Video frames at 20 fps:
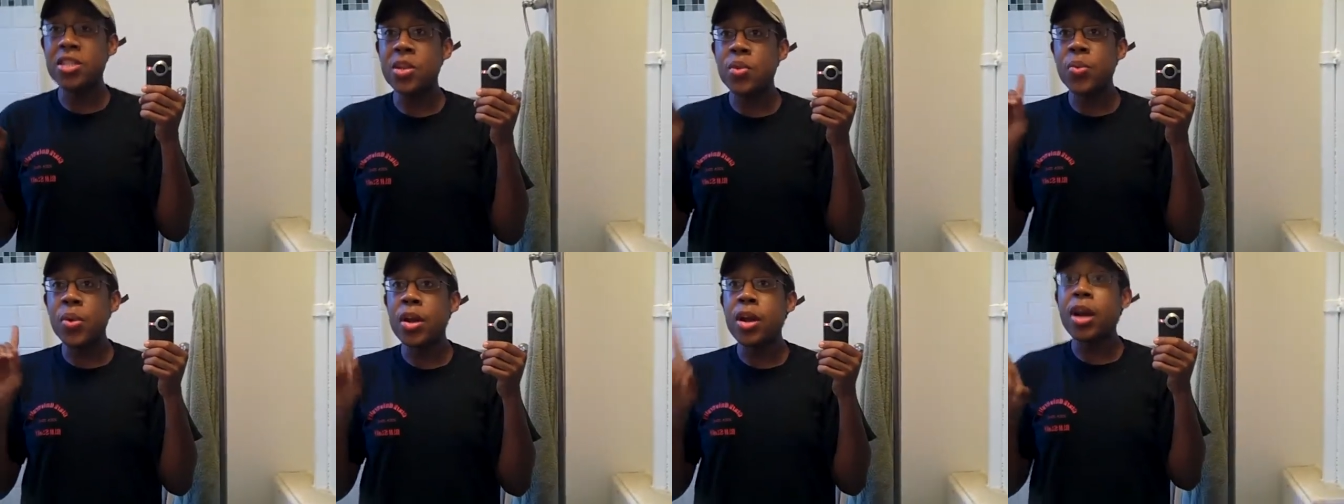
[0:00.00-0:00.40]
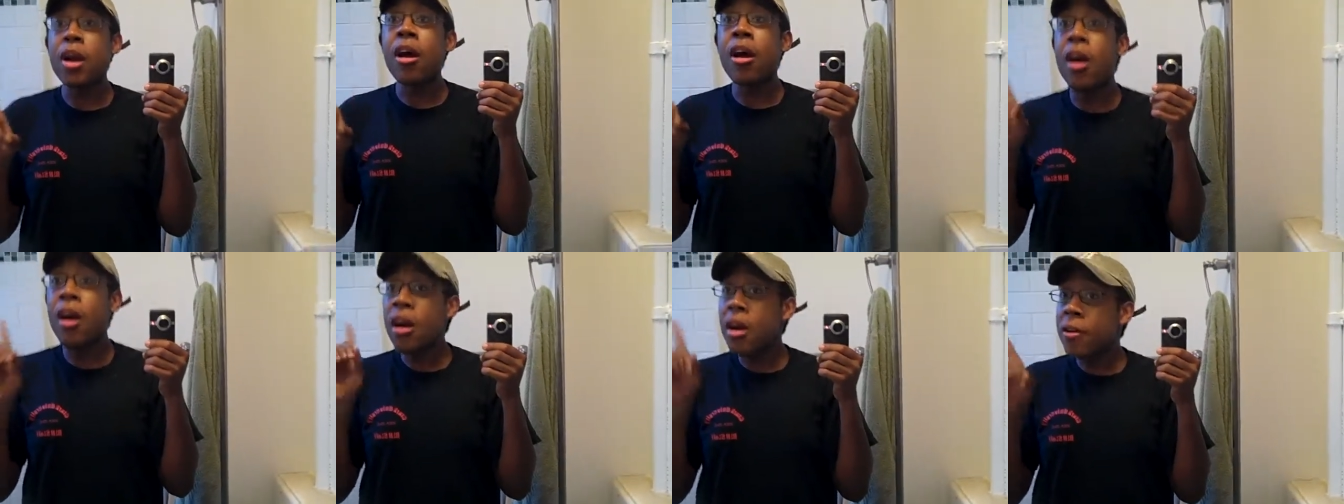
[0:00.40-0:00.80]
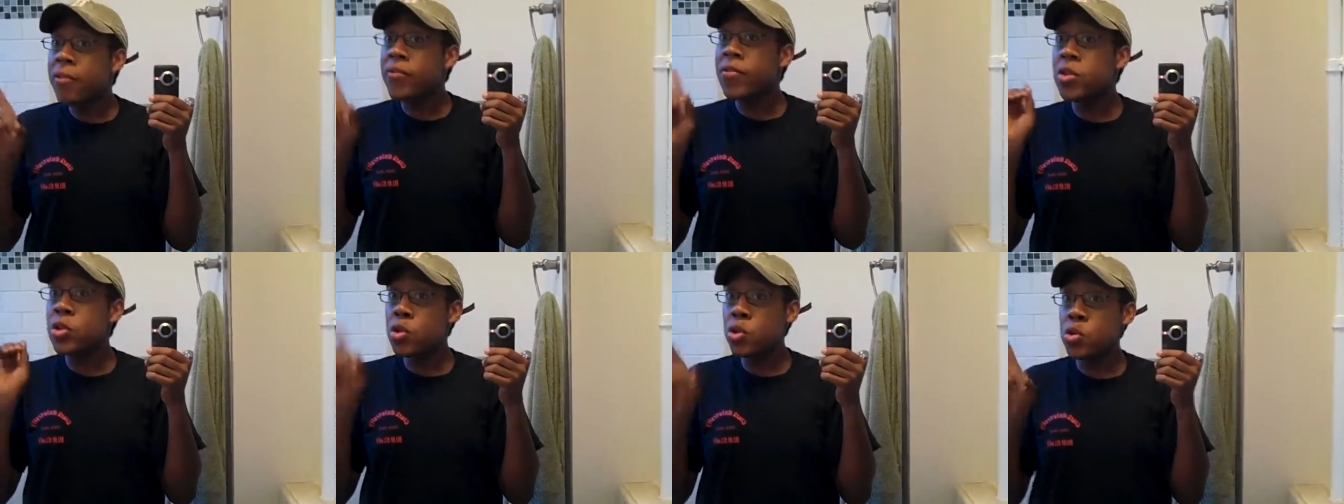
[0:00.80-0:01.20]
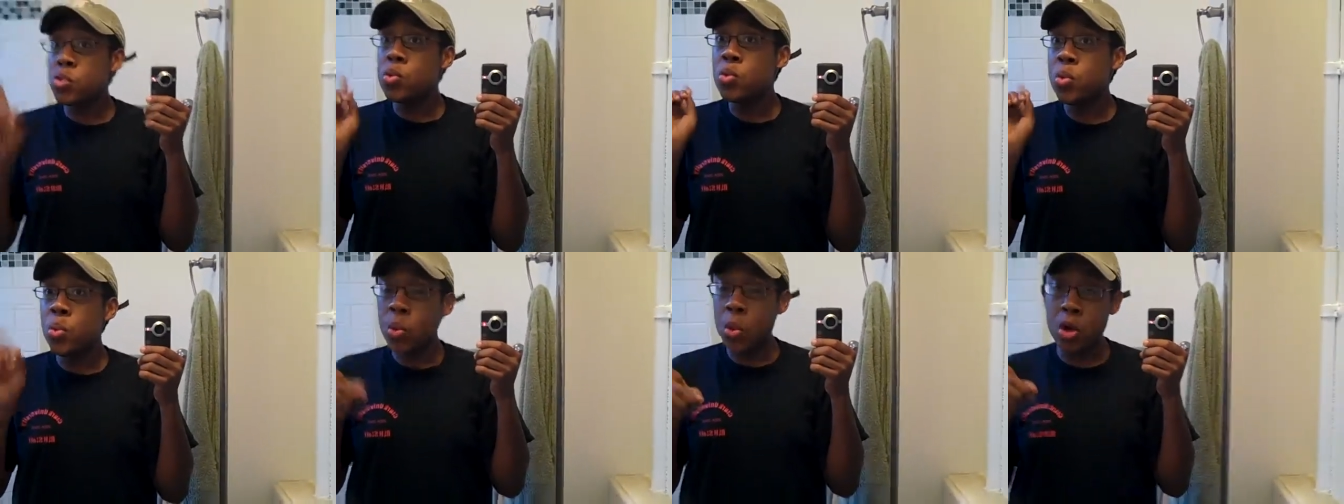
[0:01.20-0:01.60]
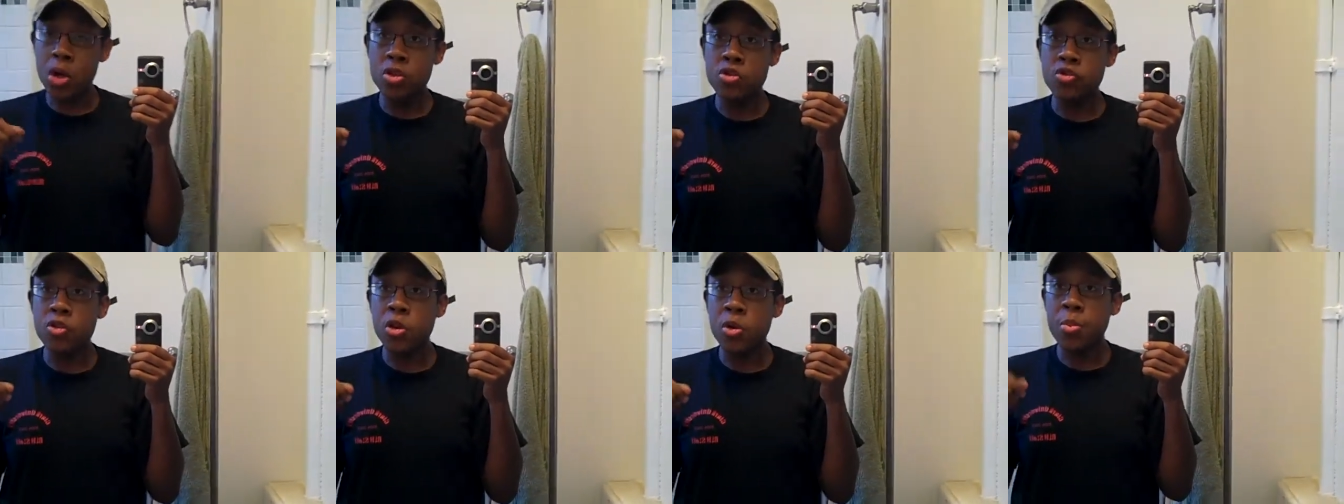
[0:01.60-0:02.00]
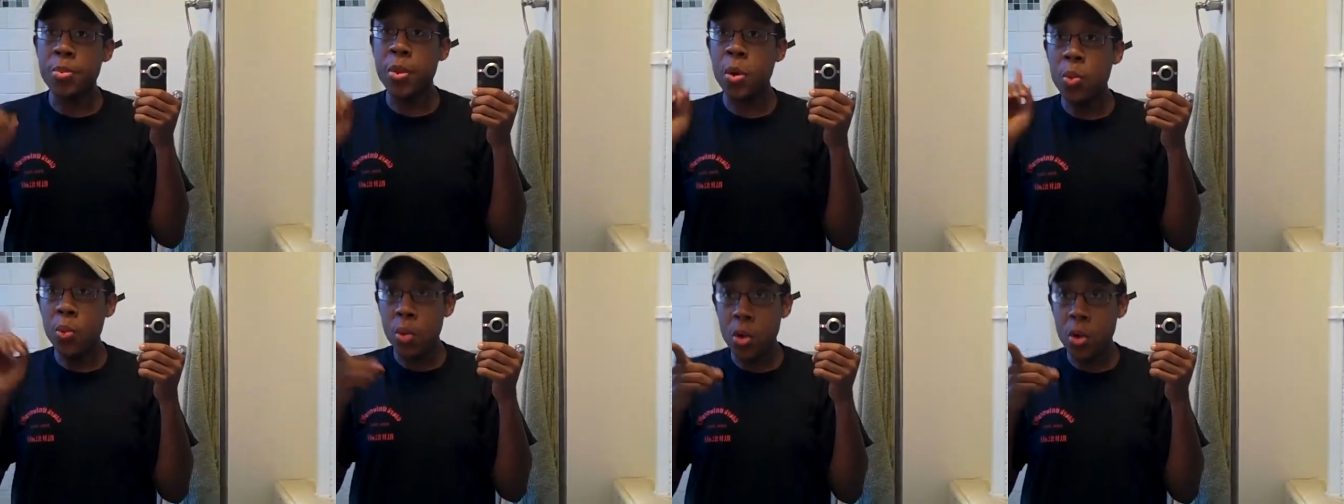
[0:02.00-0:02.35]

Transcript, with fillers: So we're off to wardrobe.